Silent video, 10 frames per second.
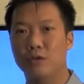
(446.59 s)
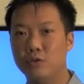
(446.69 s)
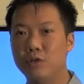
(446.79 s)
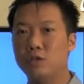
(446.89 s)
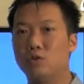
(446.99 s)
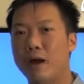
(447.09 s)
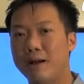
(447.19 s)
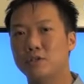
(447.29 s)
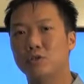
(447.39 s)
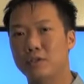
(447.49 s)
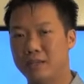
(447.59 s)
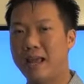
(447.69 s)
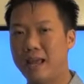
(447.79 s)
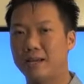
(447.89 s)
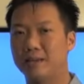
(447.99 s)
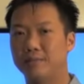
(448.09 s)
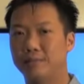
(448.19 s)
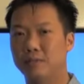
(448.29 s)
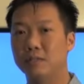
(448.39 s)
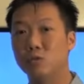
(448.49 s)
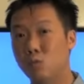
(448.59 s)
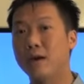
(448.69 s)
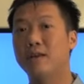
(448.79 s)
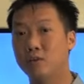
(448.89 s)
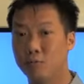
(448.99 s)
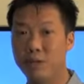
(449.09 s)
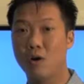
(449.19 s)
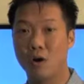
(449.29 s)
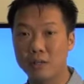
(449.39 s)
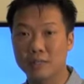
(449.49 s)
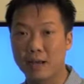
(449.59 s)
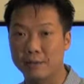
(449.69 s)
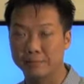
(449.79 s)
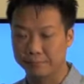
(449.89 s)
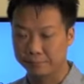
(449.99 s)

You need to ascertain. This is why you need to be on site.